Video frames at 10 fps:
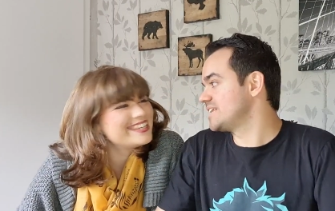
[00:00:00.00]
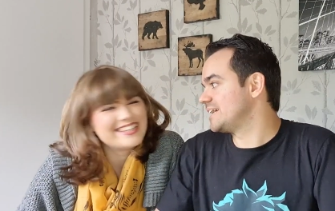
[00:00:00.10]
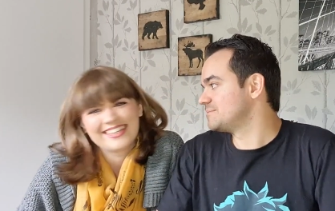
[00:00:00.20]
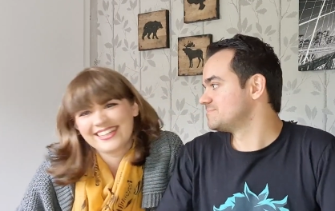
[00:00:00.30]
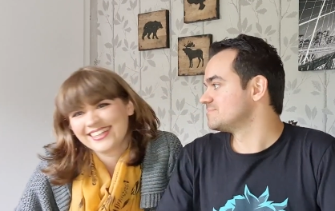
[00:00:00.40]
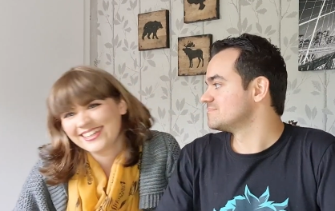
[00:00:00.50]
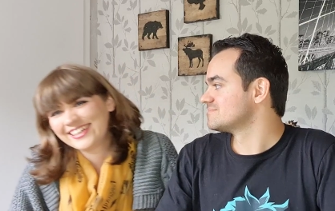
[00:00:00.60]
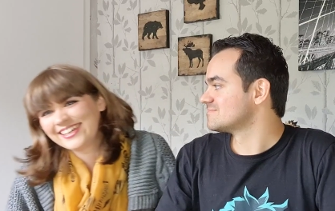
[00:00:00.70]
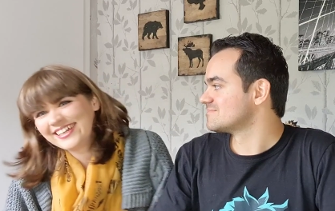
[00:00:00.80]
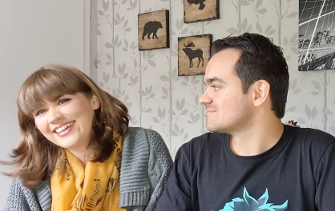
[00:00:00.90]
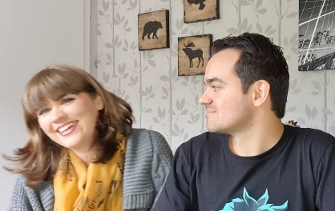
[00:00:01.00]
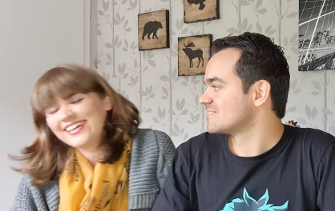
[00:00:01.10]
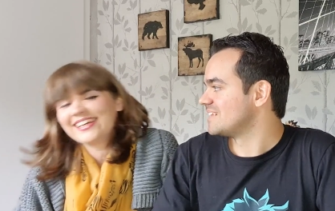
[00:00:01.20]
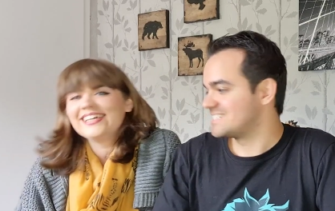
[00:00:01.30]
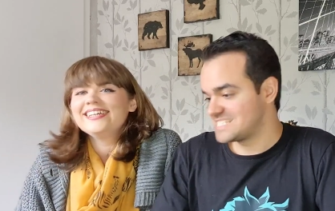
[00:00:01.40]
Speaker 1: it.
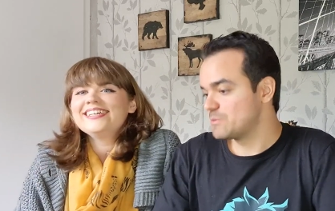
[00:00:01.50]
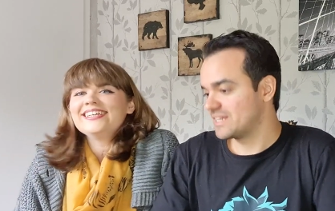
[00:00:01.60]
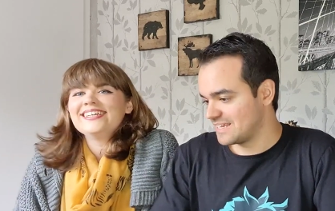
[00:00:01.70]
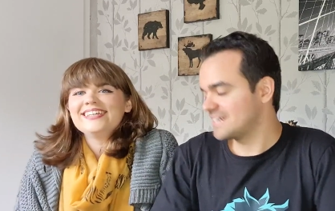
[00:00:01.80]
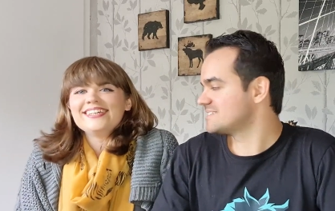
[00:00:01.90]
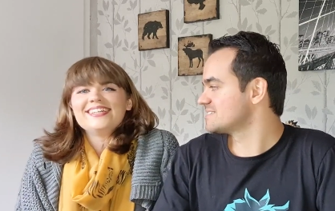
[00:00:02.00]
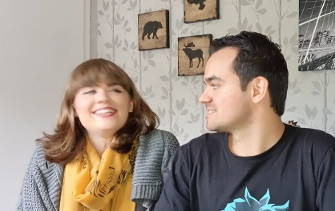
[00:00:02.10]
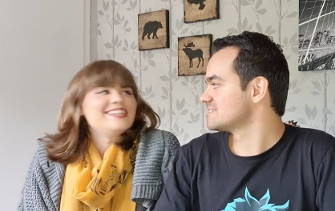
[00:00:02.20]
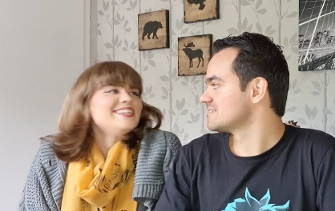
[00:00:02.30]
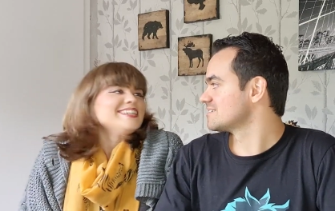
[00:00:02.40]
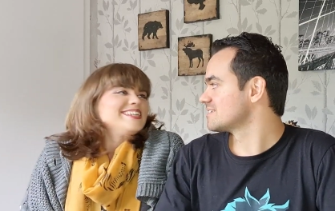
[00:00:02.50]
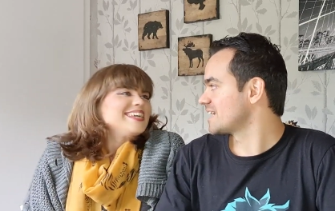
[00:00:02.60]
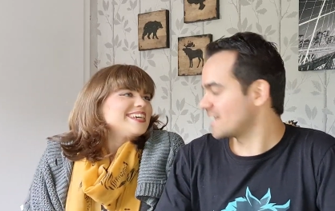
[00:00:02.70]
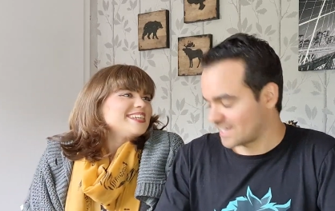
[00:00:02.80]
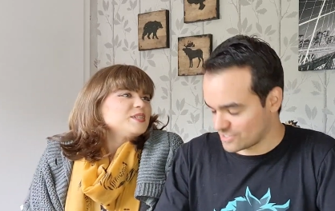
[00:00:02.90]
Let's see what it does.
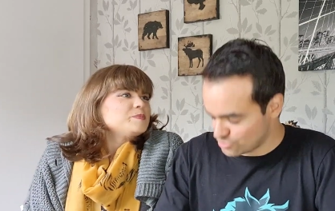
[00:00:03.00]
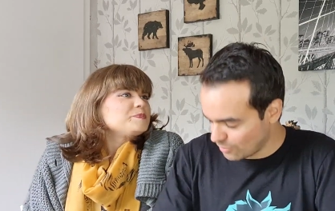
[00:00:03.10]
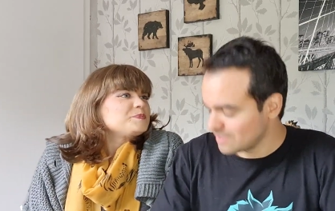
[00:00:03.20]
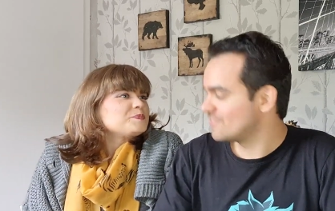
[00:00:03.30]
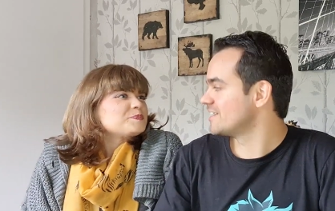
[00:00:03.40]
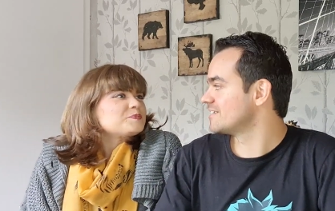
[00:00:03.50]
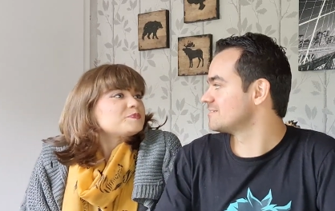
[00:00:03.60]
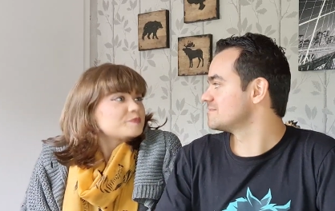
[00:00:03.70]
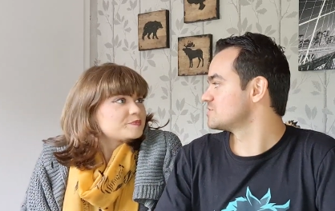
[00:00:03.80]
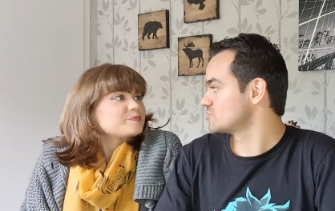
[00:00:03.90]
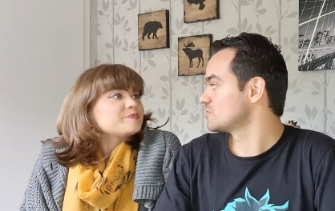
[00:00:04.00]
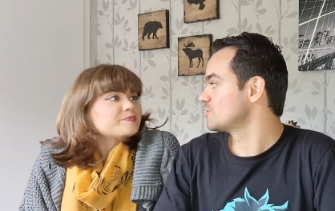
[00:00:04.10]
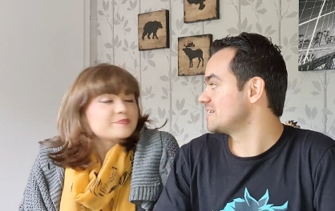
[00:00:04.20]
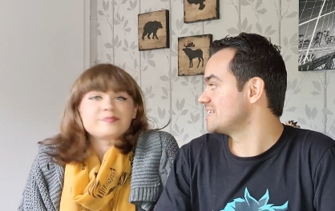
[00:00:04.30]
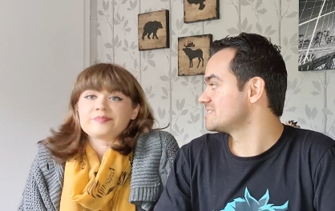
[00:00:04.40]
Yeah. Get control of it. It's
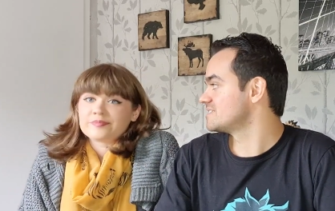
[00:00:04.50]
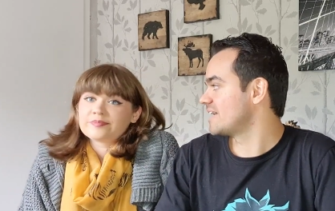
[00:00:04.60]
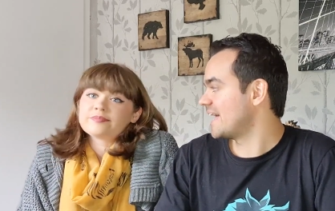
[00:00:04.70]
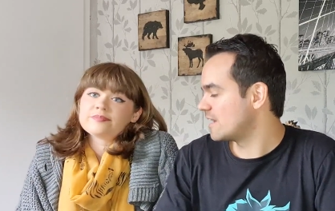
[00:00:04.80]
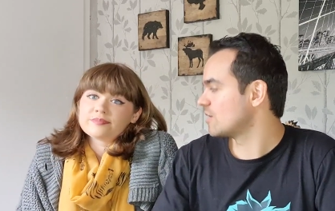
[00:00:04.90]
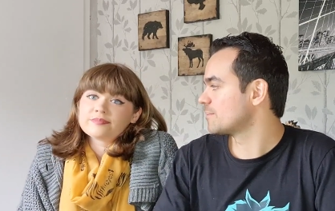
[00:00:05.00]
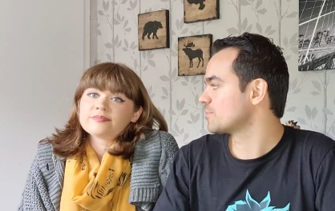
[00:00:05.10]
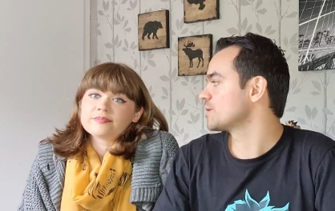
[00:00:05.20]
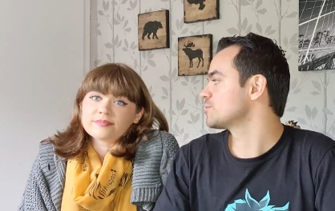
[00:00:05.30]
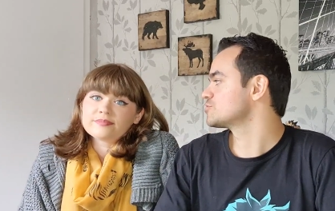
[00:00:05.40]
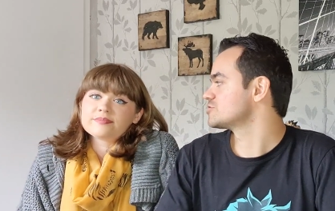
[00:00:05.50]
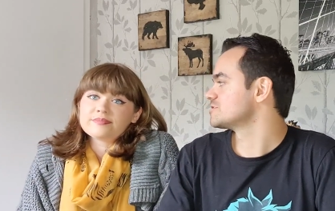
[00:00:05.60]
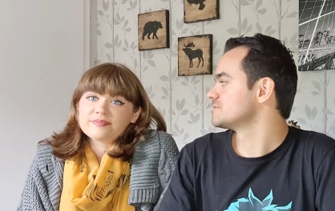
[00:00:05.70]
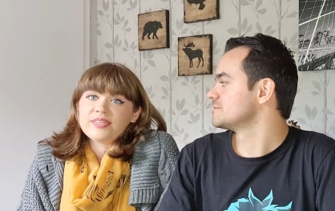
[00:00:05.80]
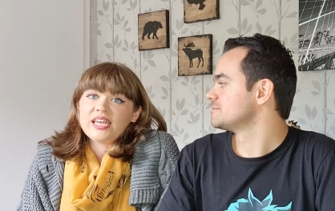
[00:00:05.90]
true. He needs a head-on
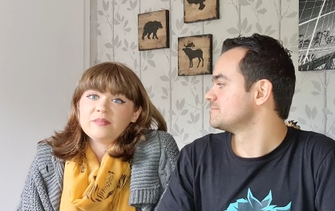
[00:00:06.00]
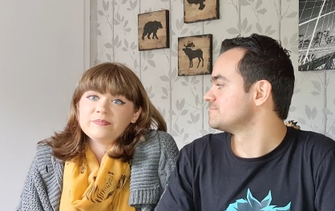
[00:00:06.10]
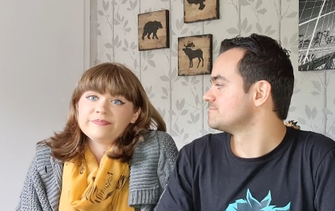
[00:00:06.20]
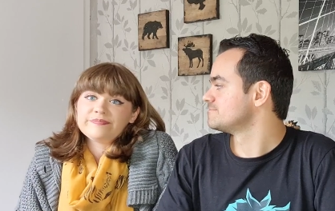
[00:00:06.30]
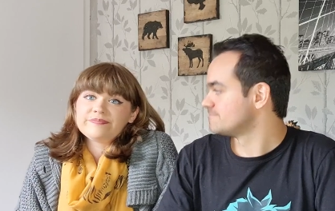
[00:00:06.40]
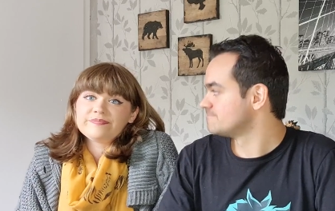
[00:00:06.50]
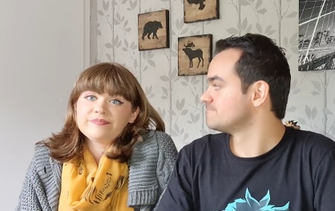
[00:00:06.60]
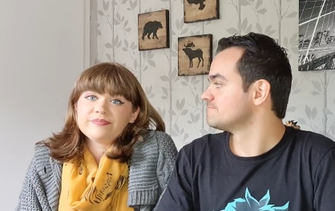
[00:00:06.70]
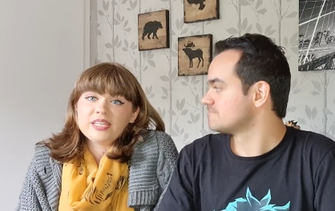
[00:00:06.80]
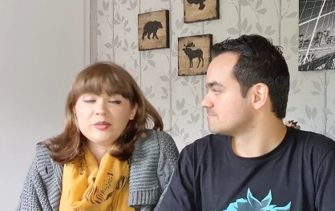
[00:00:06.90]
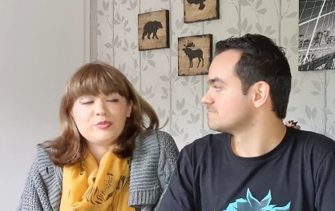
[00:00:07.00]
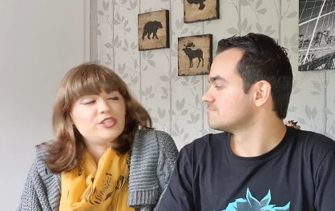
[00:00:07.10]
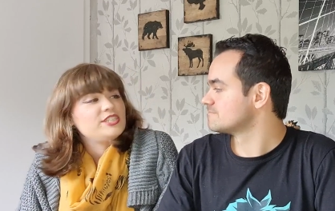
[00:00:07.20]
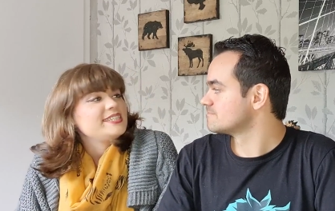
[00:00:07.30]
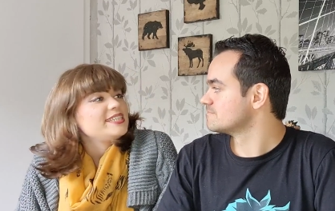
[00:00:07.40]
approach.
Speaker 2: Yeah.
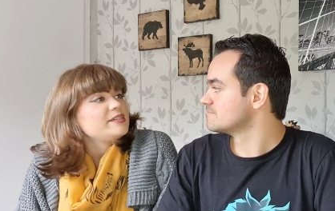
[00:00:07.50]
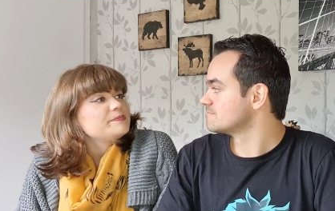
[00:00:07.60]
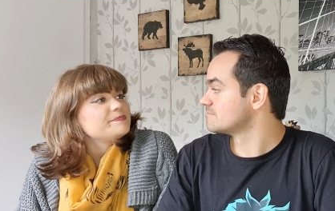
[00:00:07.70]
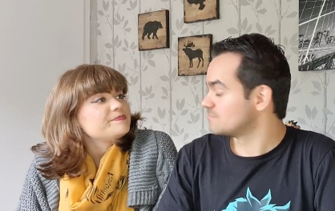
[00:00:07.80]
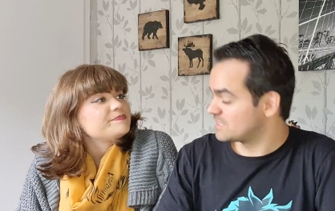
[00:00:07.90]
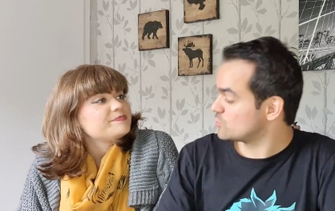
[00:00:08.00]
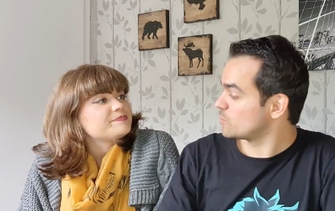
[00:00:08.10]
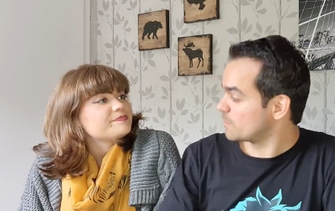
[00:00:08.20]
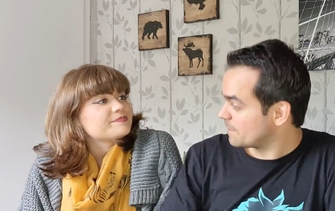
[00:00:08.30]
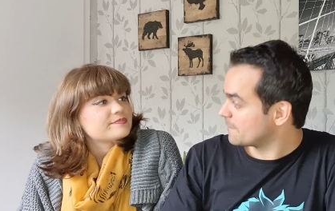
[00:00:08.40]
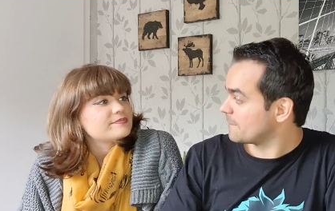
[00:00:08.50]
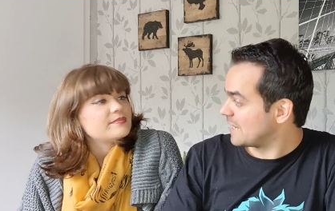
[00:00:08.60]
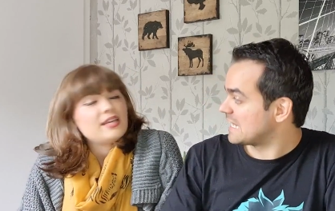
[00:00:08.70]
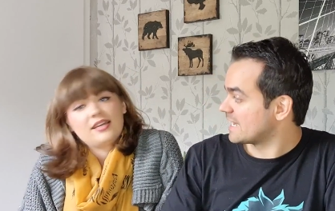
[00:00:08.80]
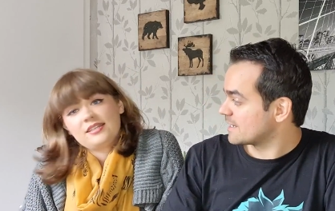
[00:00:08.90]
Appreciate that.
Speaker 1: Me too.
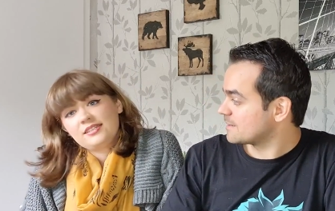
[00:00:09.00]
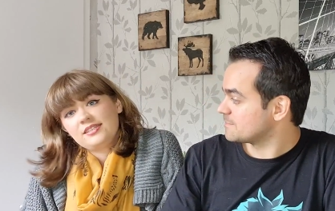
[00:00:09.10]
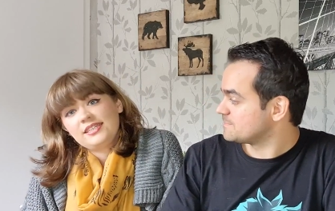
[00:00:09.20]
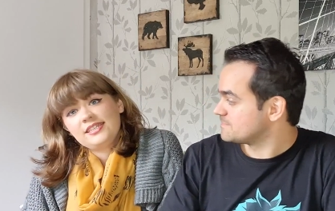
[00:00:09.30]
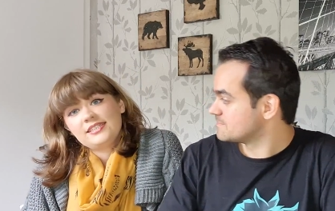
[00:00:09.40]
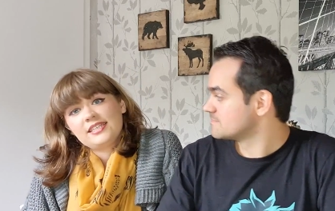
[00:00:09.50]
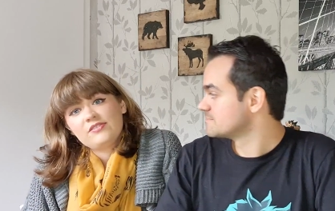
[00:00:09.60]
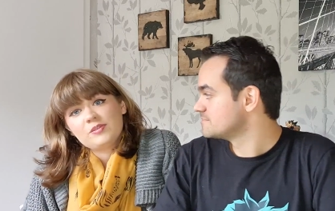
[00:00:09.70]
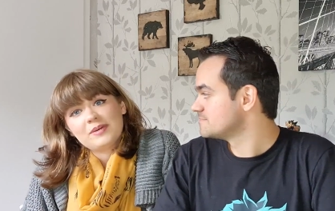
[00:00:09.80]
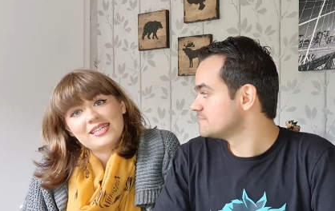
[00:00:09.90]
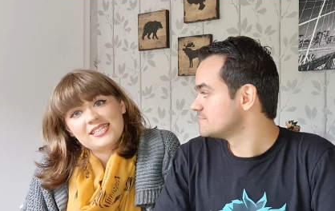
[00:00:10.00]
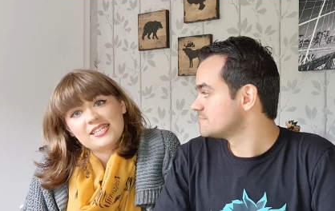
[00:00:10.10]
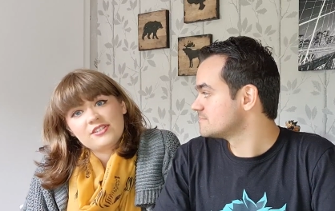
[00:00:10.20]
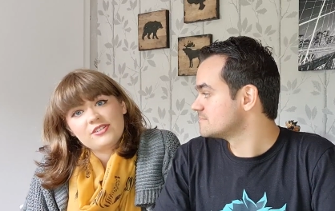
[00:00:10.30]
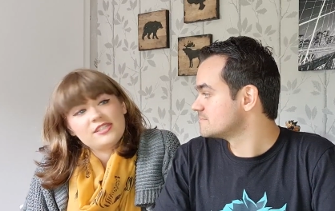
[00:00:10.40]
Like. And
Speaker 2: he saved a
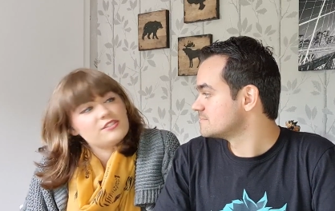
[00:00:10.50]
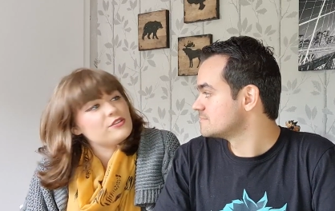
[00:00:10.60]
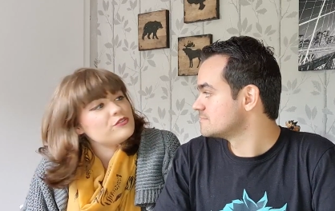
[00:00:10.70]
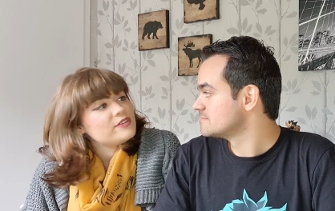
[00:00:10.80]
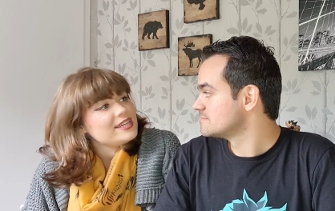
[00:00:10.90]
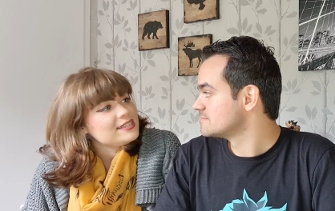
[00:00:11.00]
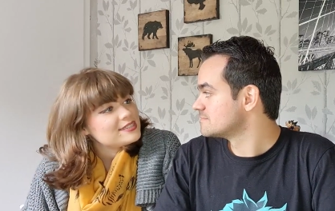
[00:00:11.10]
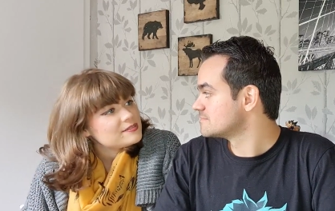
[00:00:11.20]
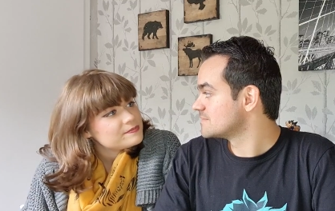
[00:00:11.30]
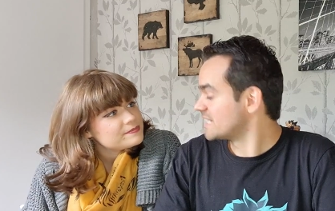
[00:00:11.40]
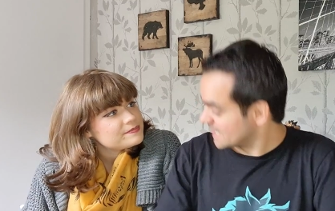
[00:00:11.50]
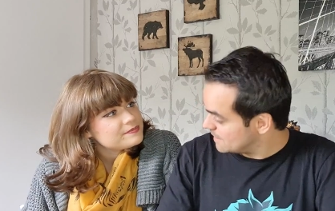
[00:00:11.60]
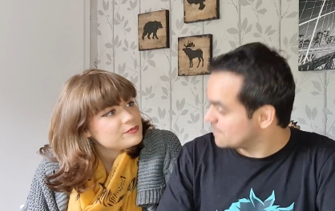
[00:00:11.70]
bystander in his own fight. He did.